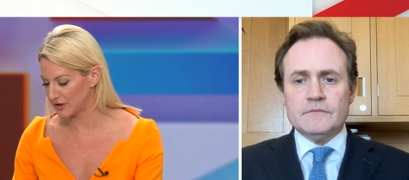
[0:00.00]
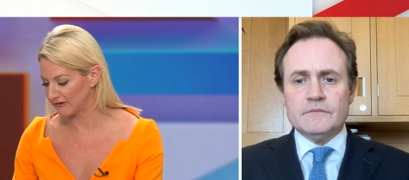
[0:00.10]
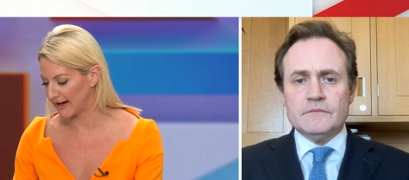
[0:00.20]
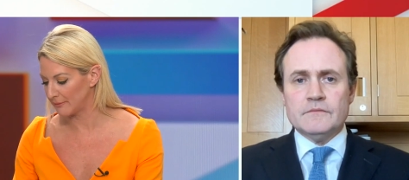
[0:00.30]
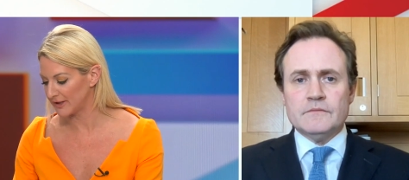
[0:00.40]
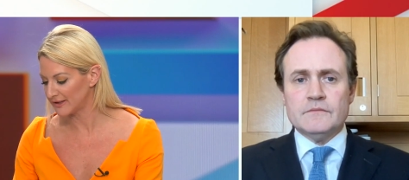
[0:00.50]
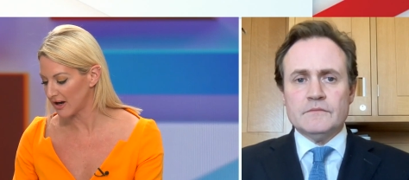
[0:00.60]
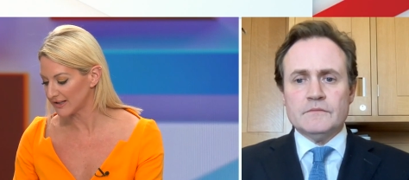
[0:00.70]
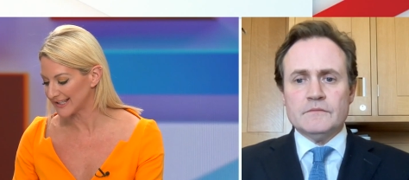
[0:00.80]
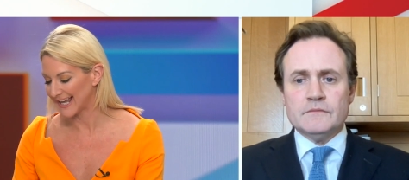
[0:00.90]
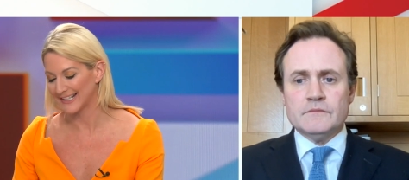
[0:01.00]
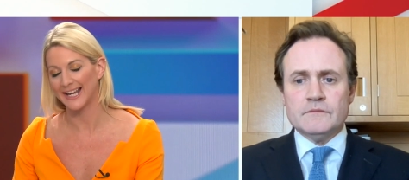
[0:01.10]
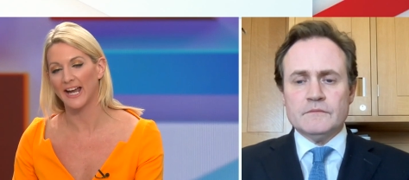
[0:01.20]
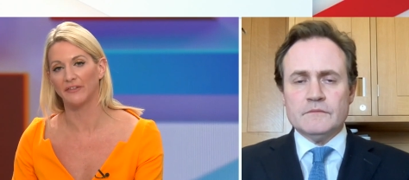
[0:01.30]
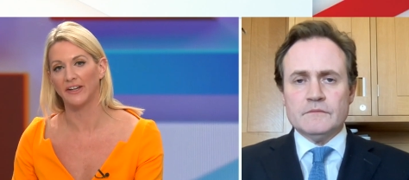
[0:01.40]
Speaker 1: Ukraine. But does that
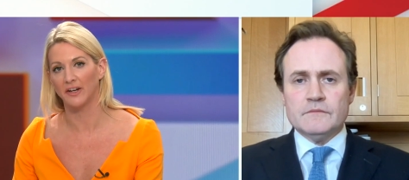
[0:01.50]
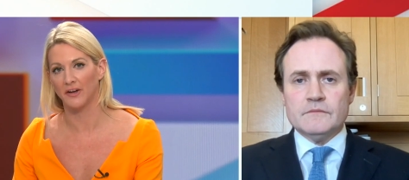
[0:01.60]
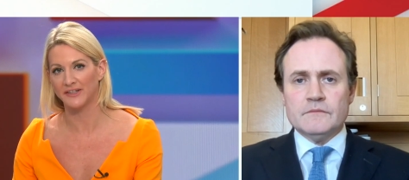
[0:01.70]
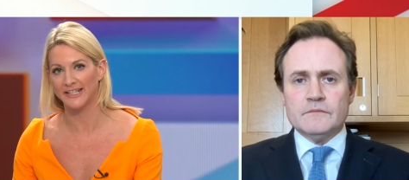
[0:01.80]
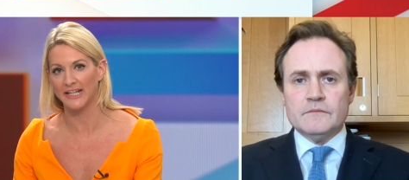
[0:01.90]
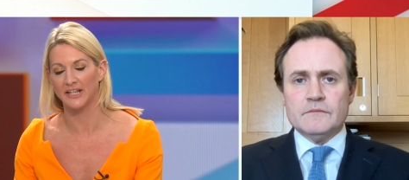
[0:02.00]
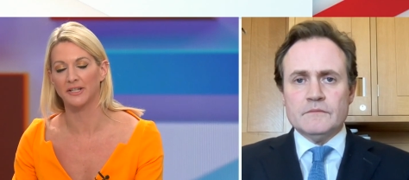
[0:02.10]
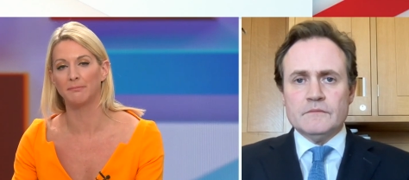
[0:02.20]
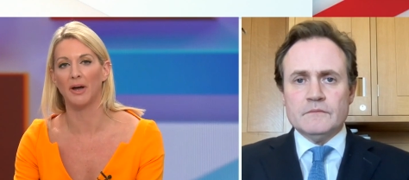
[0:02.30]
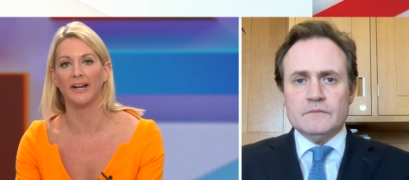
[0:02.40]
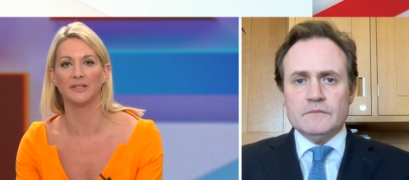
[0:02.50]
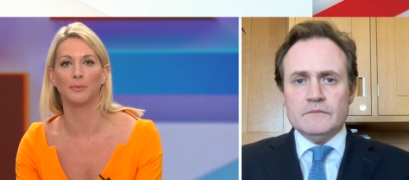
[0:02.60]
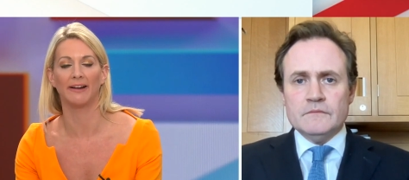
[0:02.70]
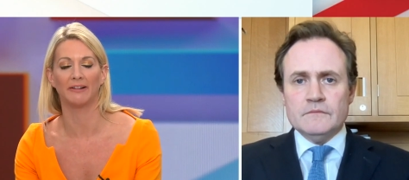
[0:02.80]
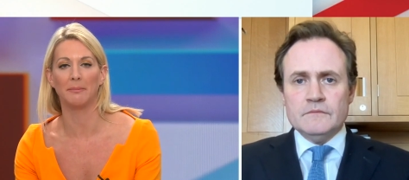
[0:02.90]
have enough teeth to bite
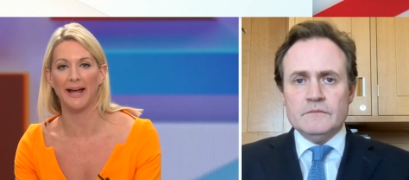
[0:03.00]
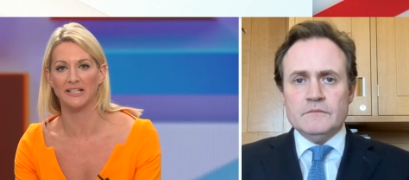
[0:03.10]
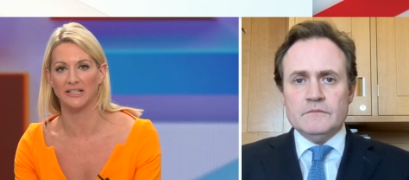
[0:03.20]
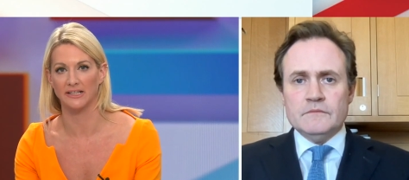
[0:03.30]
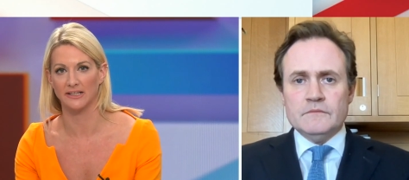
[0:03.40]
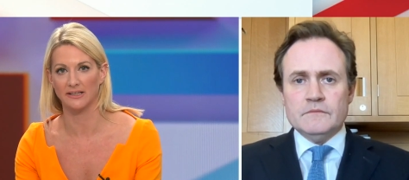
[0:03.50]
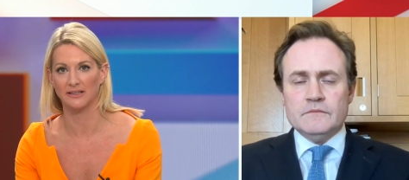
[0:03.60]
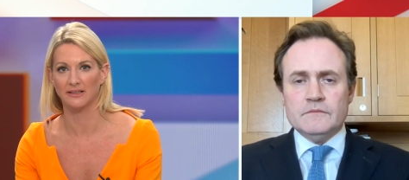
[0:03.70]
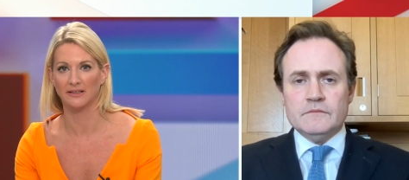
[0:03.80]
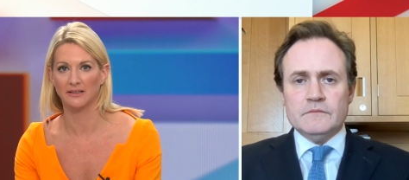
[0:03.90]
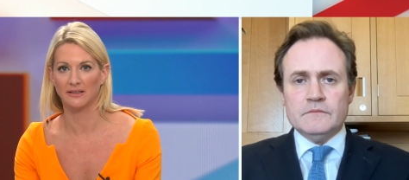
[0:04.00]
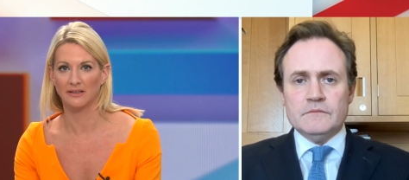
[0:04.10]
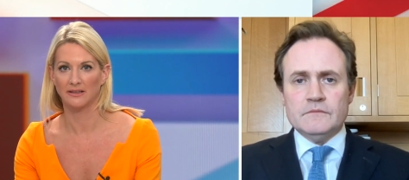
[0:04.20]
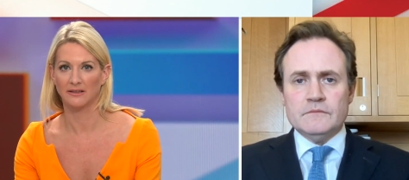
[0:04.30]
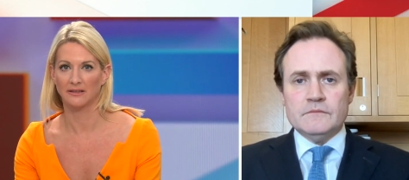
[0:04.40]
where it matters?
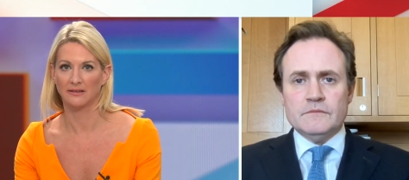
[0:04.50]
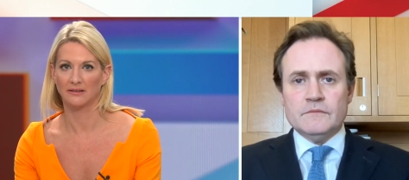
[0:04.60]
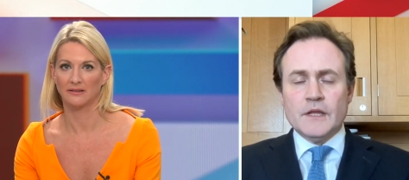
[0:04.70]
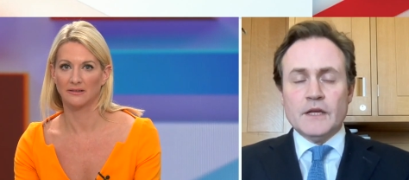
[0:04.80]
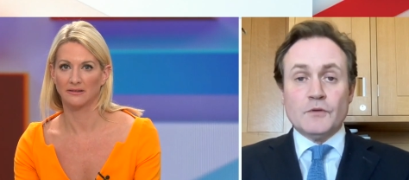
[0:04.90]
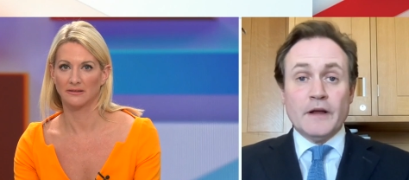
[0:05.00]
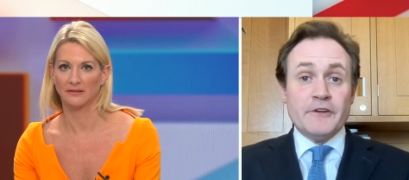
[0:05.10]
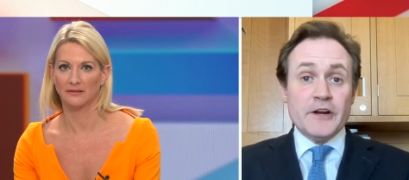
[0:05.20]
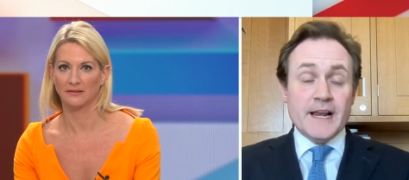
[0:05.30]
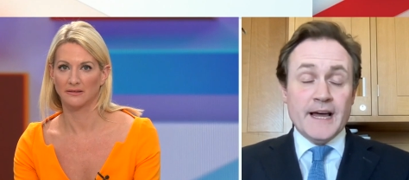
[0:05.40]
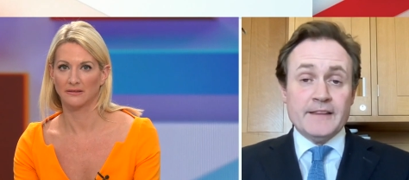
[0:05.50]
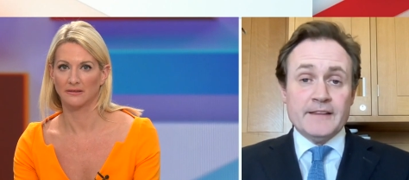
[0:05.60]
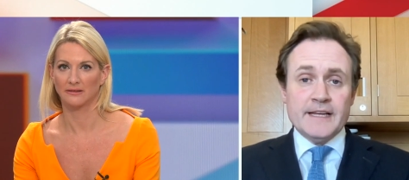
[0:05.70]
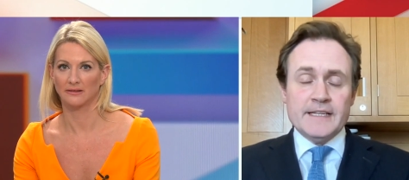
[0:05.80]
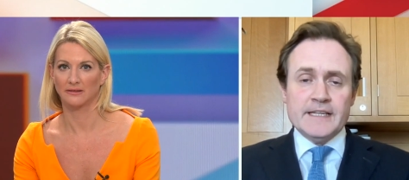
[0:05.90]
Speaker 2: Yes, well, I'm very glad that
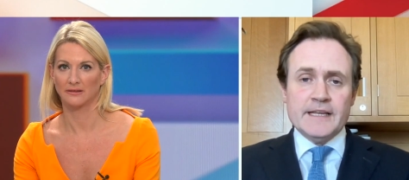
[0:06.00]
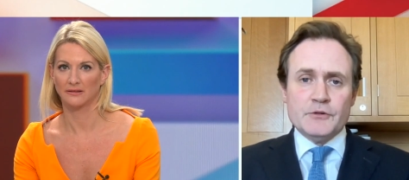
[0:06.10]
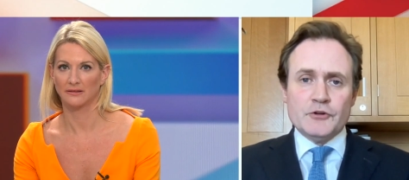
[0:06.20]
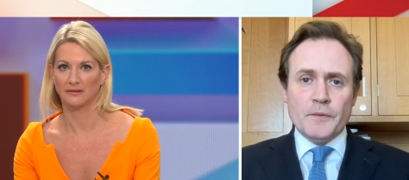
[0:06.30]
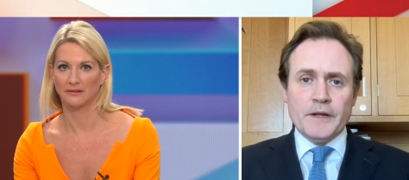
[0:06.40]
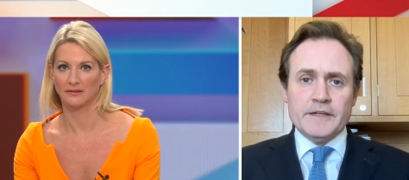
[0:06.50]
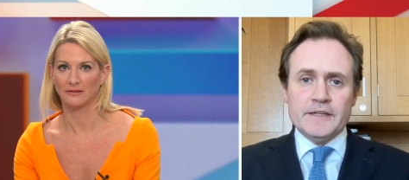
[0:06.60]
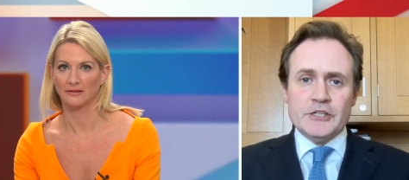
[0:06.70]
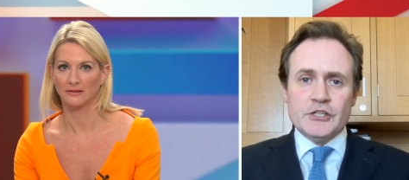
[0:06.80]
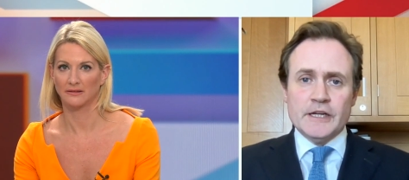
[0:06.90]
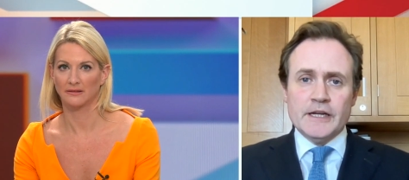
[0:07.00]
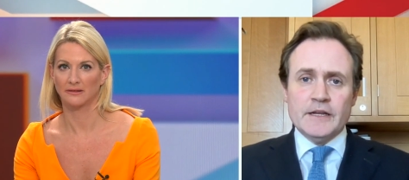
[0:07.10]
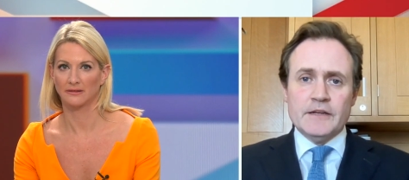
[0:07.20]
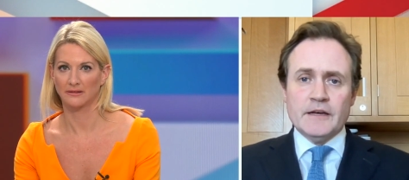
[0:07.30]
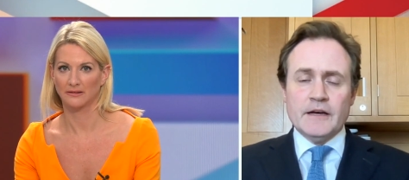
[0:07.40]
they did. They were dropping it initially,
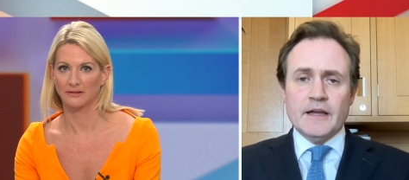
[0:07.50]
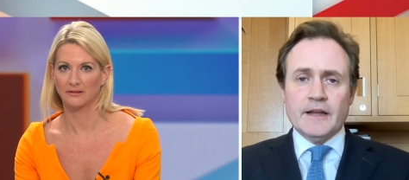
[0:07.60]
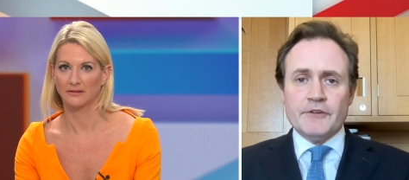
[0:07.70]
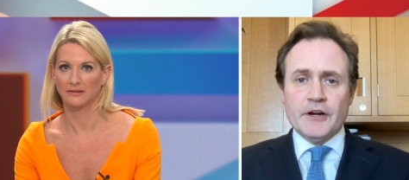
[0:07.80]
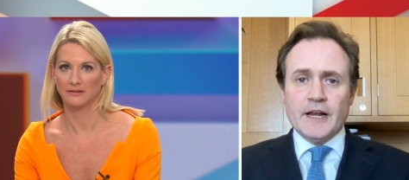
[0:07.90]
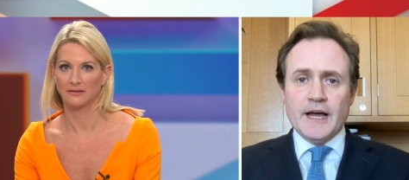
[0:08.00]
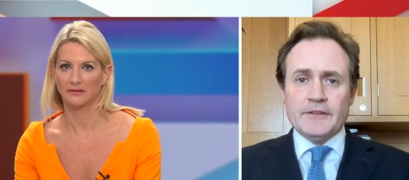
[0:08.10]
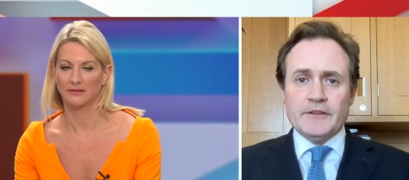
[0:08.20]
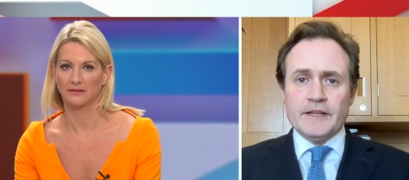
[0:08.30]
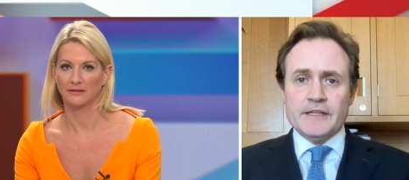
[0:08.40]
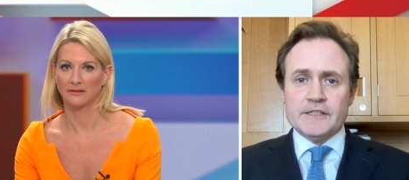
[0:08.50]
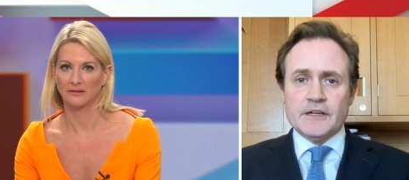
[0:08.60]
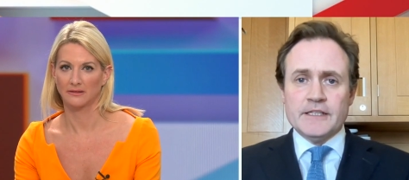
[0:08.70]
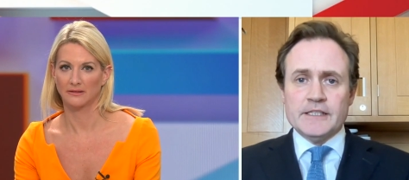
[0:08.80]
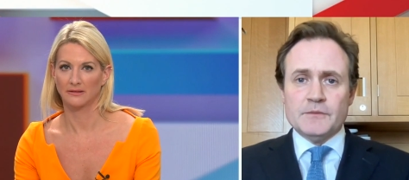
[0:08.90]
and uh, and I'm very glad that they
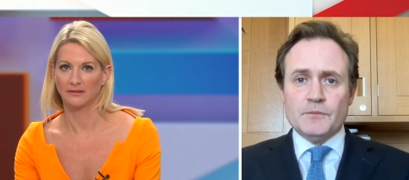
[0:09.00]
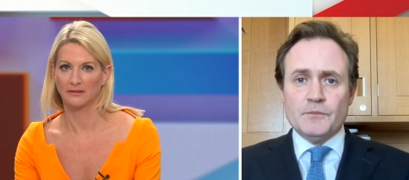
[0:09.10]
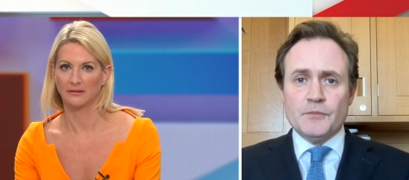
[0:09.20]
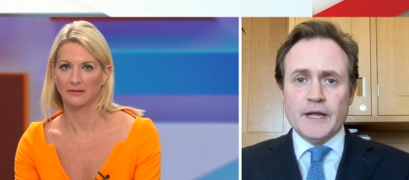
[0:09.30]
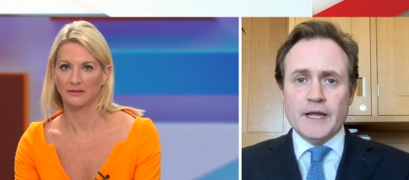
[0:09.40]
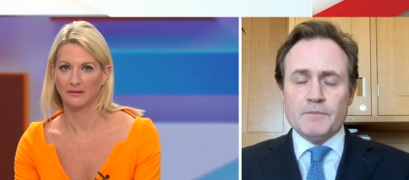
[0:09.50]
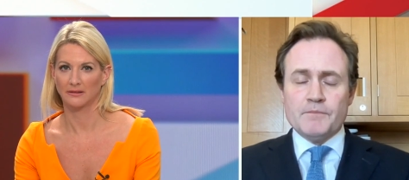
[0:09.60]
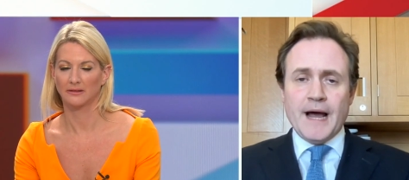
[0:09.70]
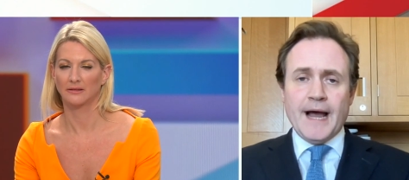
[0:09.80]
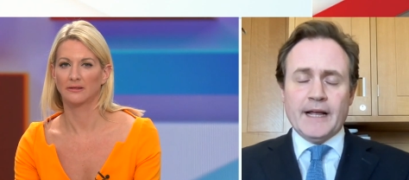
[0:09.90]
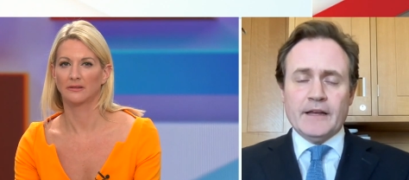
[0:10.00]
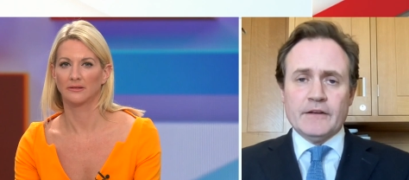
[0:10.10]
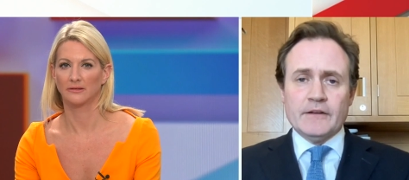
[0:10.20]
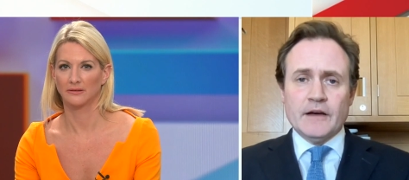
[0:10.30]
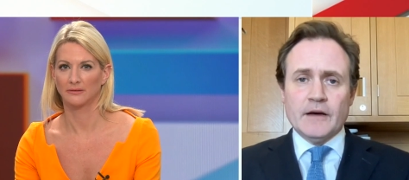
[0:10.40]
decided to bring it back.
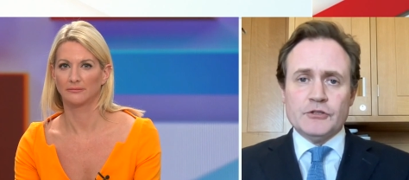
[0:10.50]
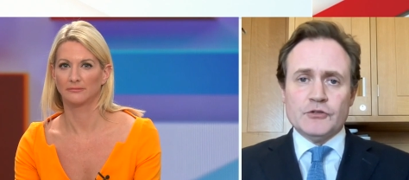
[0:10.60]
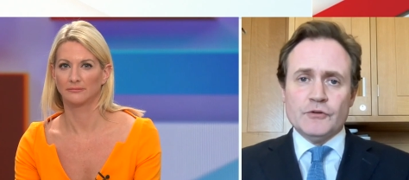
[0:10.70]
And I'm